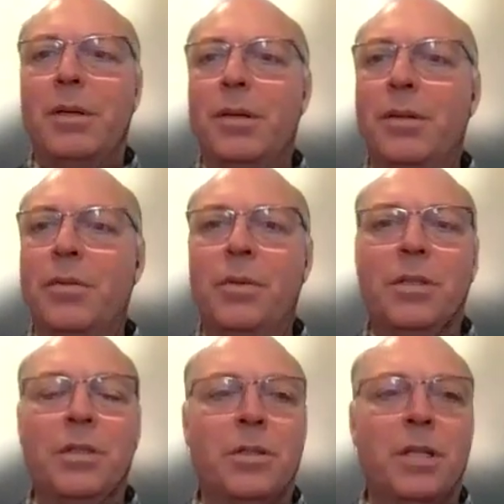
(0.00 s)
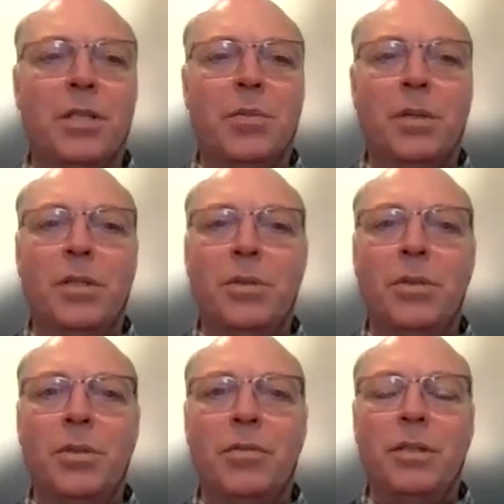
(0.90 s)
intervention takes place
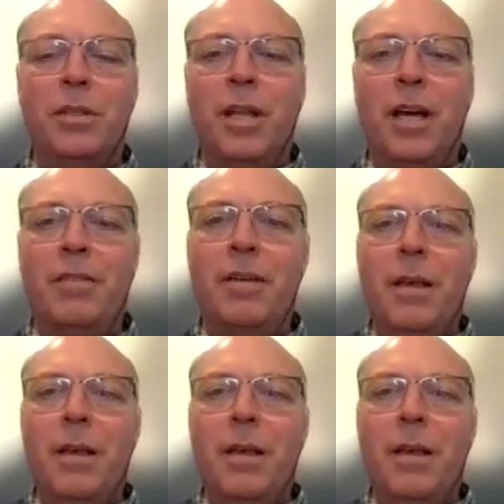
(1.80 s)
during fetal life.